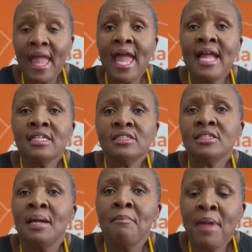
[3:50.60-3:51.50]

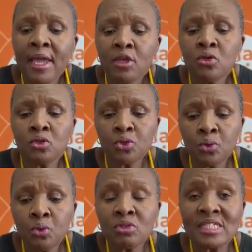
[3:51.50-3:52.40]
and make you to
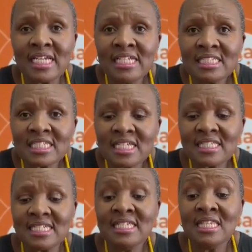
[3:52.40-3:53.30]
lose
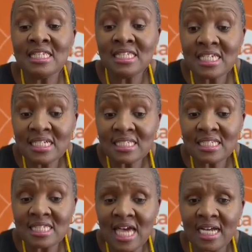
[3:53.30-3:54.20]
interest in the things
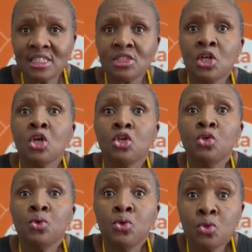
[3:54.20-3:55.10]
that
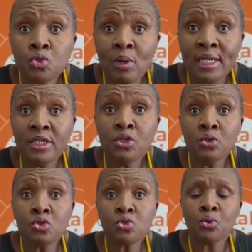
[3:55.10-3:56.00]
you usually
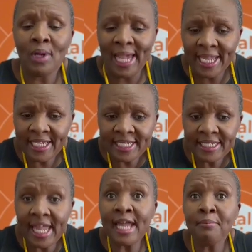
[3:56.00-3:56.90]
used to like
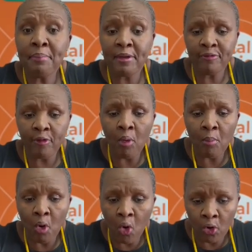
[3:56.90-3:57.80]
and
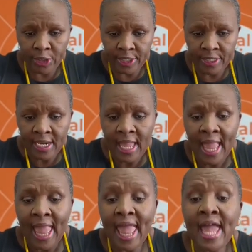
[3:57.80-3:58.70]
perform on.
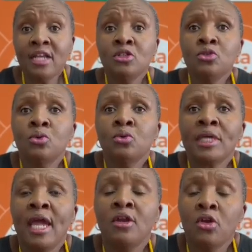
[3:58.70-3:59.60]
And you
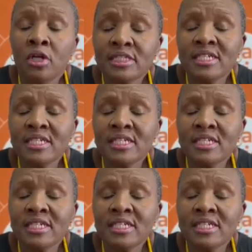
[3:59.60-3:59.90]
cannot